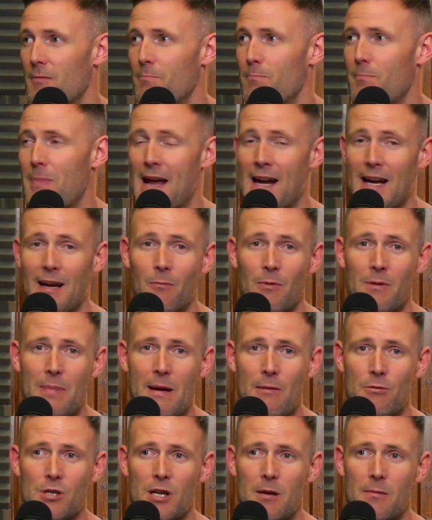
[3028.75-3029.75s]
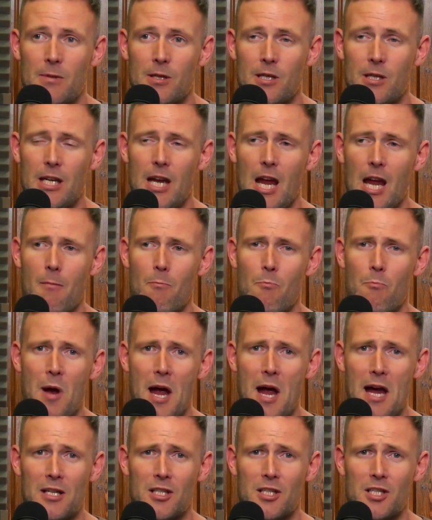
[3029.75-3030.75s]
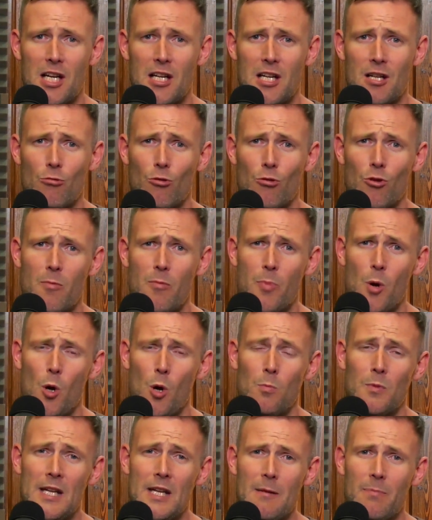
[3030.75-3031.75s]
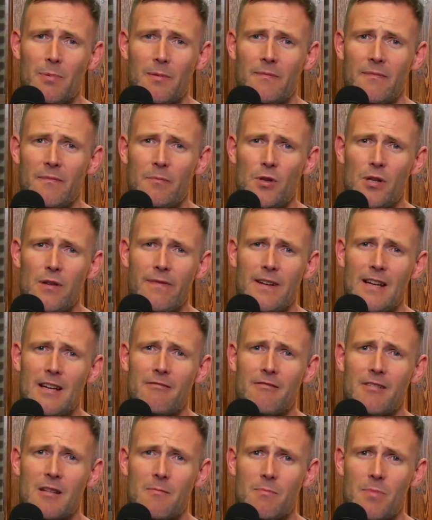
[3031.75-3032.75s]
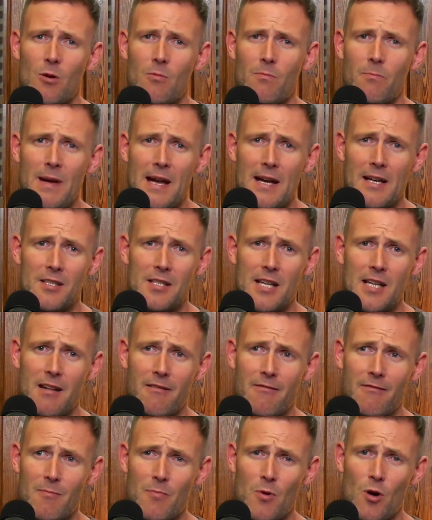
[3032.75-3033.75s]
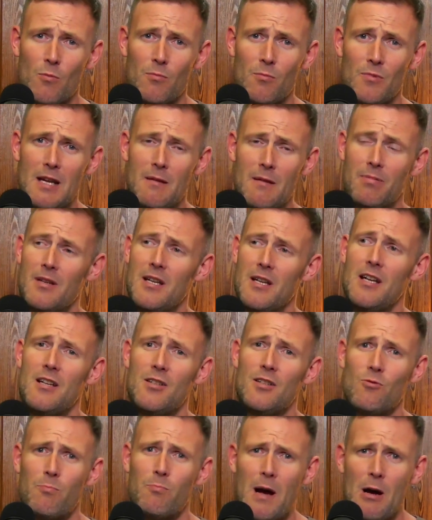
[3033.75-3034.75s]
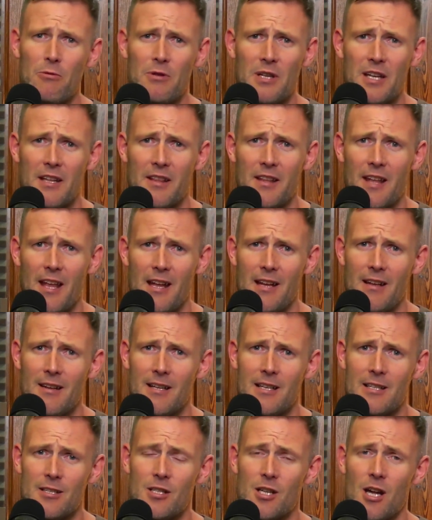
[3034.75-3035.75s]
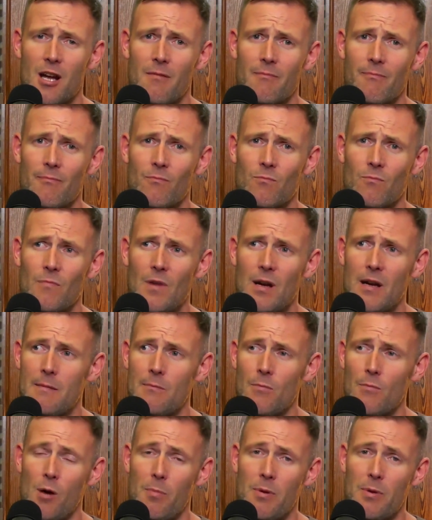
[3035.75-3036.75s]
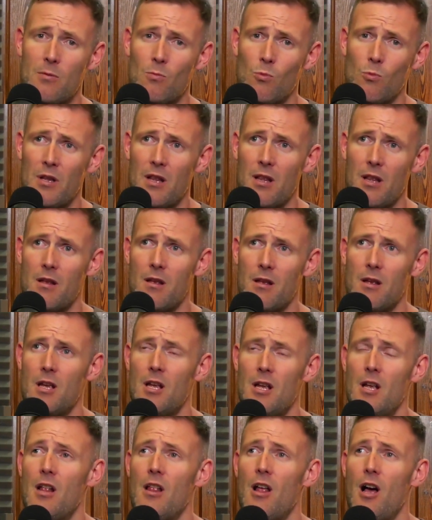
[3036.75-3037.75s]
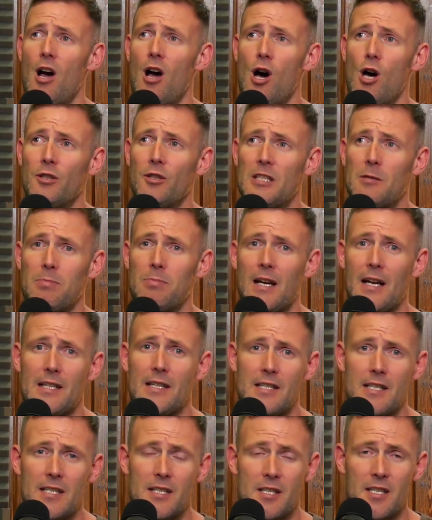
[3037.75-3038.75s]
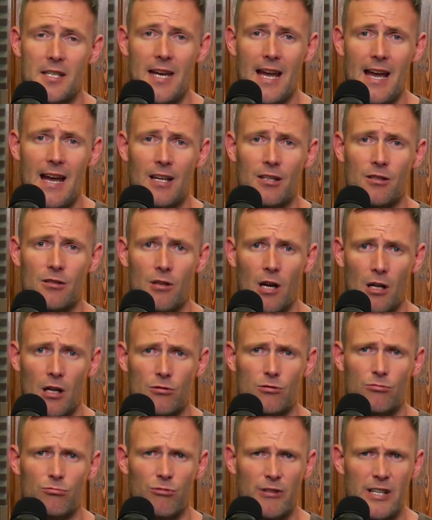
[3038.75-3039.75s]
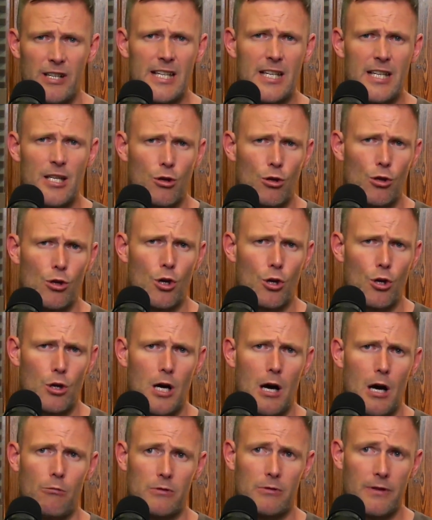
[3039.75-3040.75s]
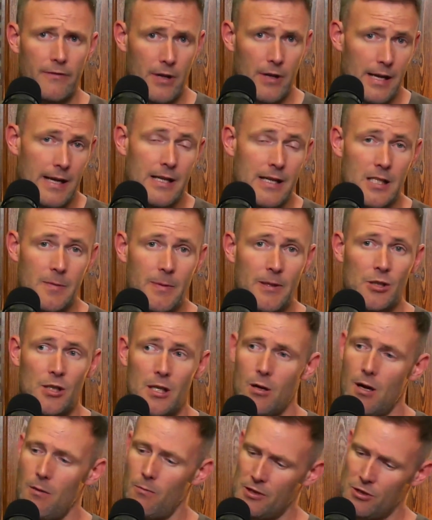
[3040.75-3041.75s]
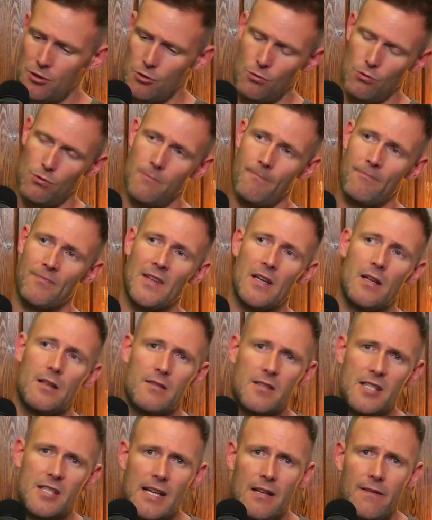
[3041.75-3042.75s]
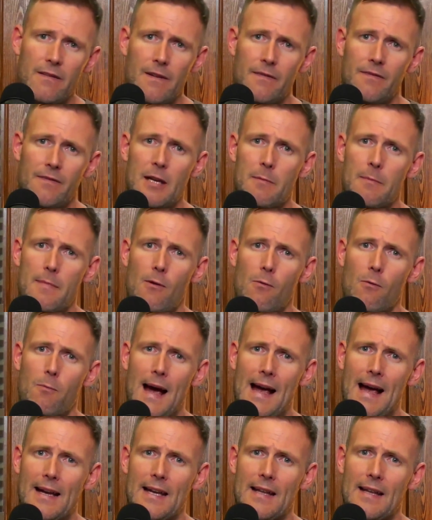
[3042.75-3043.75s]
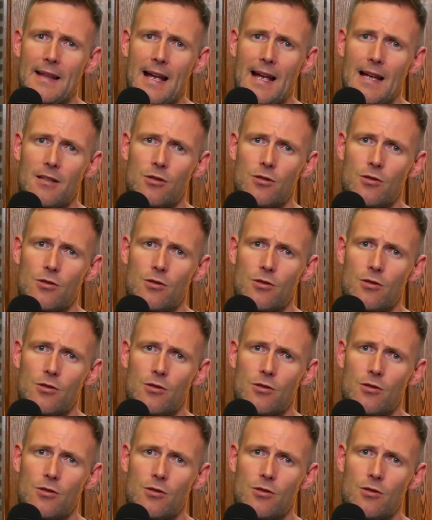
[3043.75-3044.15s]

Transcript: when people say get them bang centre on the bottom lip, put your finger in the bottom bang centre of the bottom lip. It's all bony in there. It's in my opinion one of the hardest places to get a really good hook hold, especially like once you're 10 or 15 mil back in that